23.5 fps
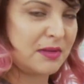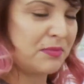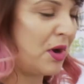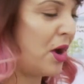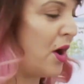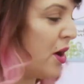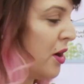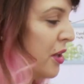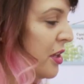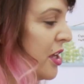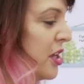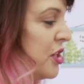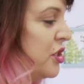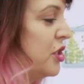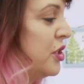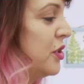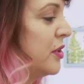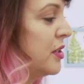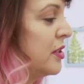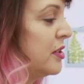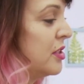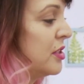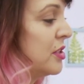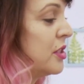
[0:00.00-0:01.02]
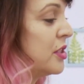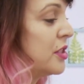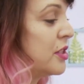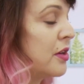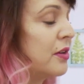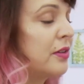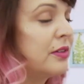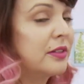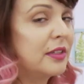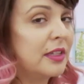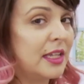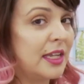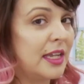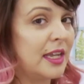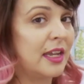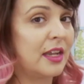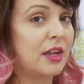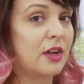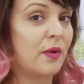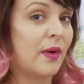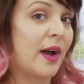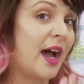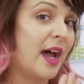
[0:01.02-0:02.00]
and polished, you can certainly
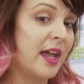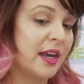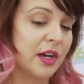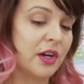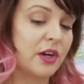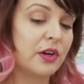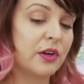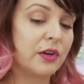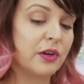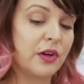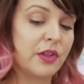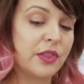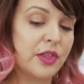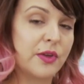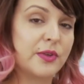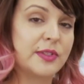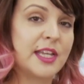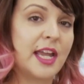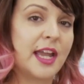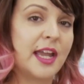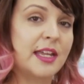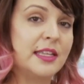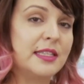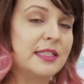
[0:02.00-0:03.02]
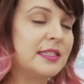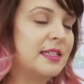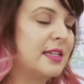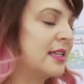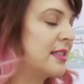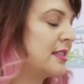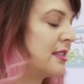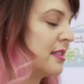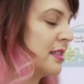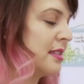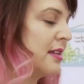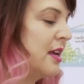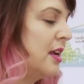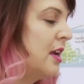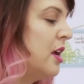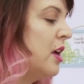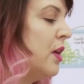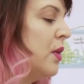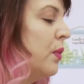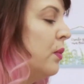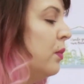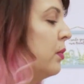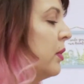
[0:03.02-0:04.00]
go ahead and curl those ends. It's
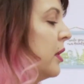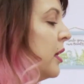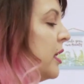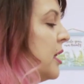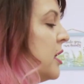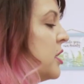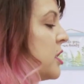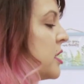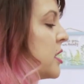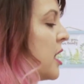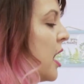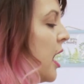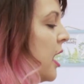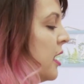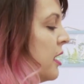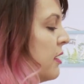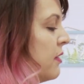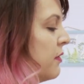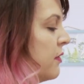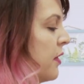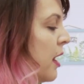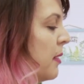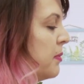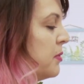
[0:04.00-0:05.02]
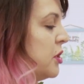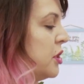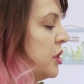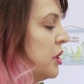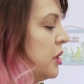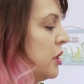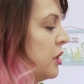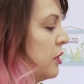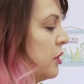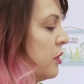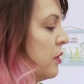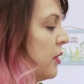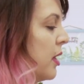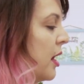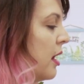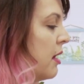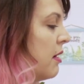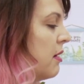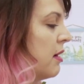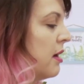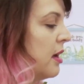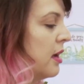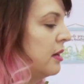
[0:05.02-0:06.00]
really just kind of up to you
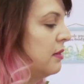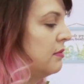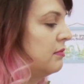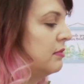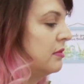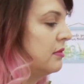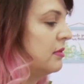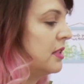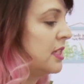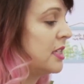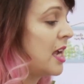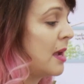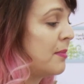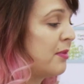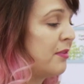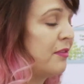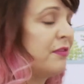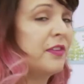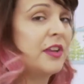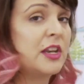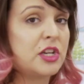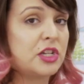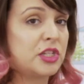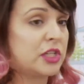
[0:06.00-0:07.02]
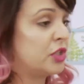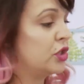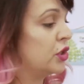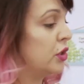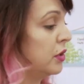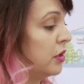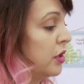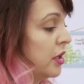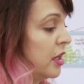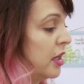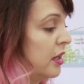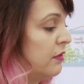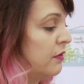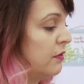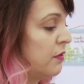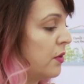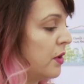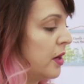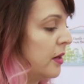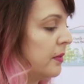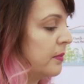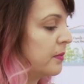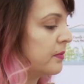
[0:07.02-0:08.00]
on the type of finish that you're looking
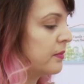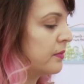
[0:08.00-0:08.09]
for.